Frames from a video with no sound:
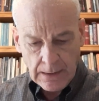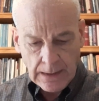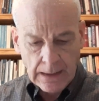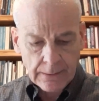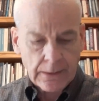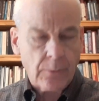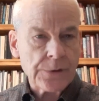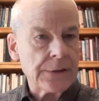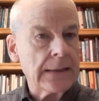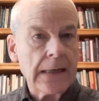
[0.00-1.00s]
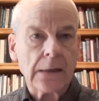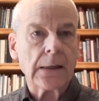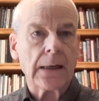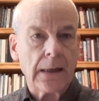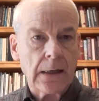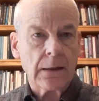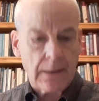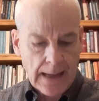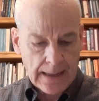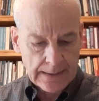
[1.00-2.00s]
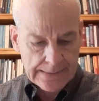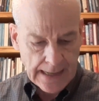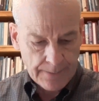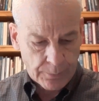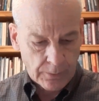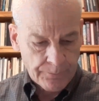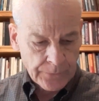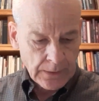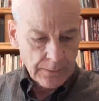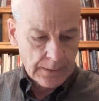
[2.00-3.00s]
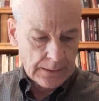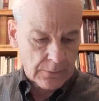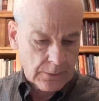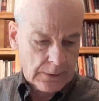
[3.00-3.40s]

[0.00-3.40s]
There is nothing in that example that